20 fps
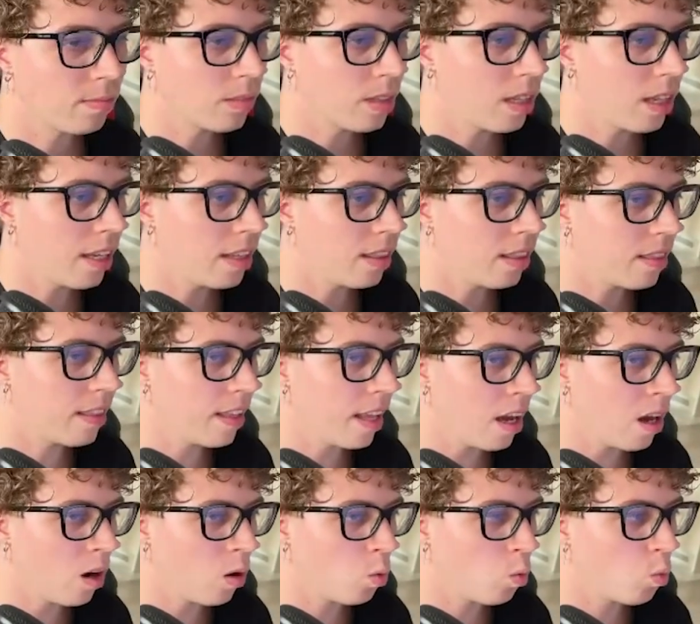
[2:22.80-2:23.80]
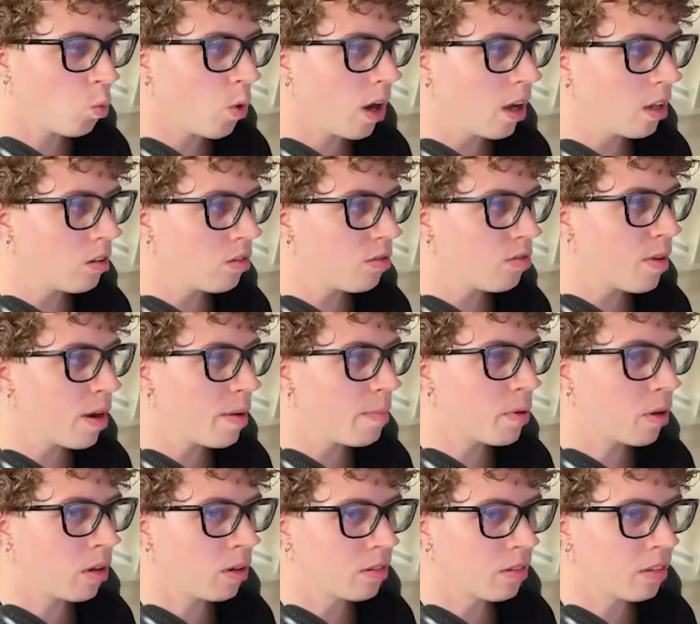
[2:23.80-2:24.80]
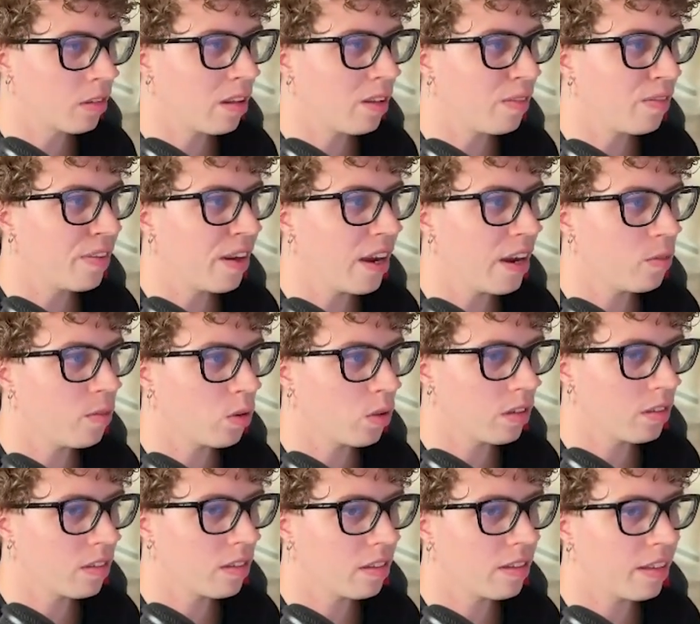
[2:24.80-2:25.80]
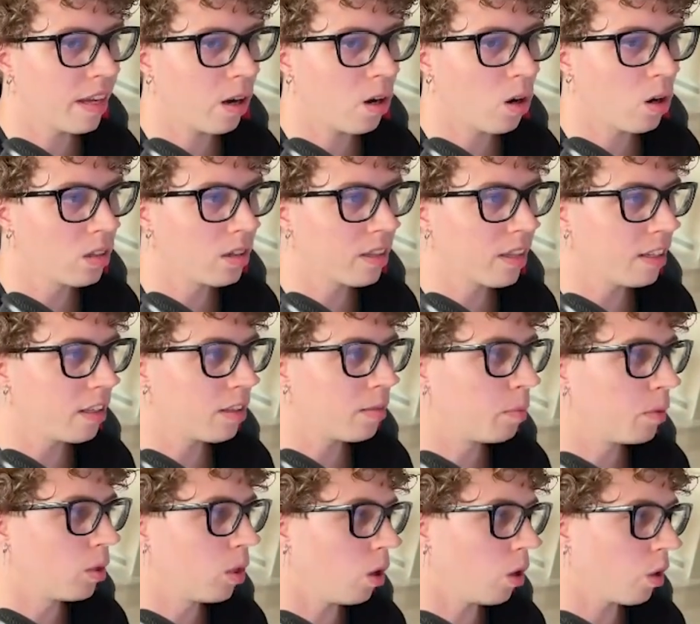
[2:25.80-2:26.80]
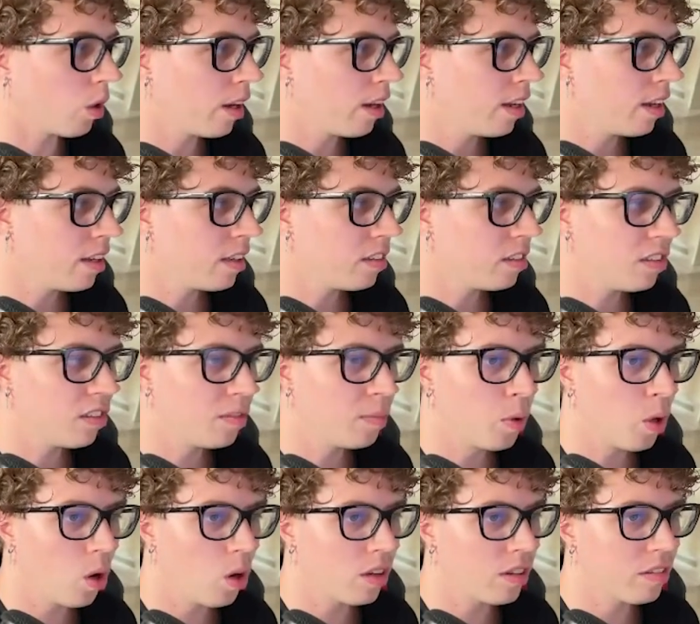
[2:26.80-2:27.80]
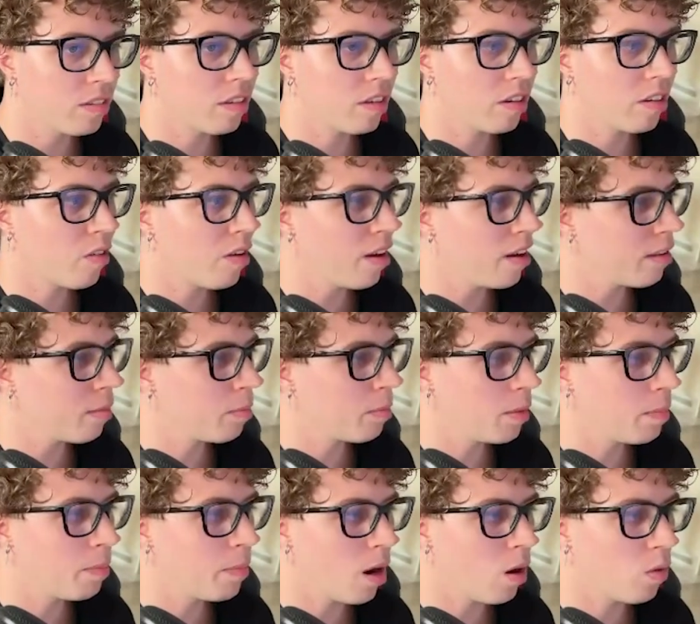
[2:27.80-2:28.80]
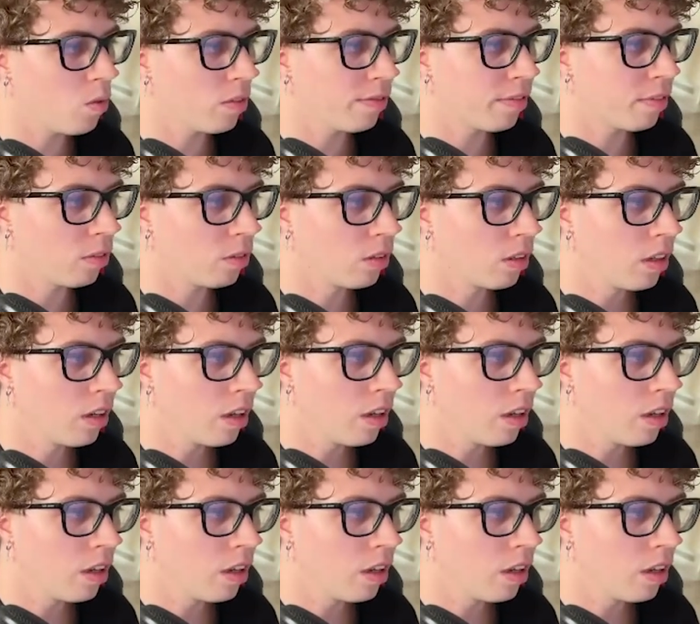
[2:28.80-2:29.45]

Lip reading: And now, one of my personal favorites, the content block. This block is incredibly powerful.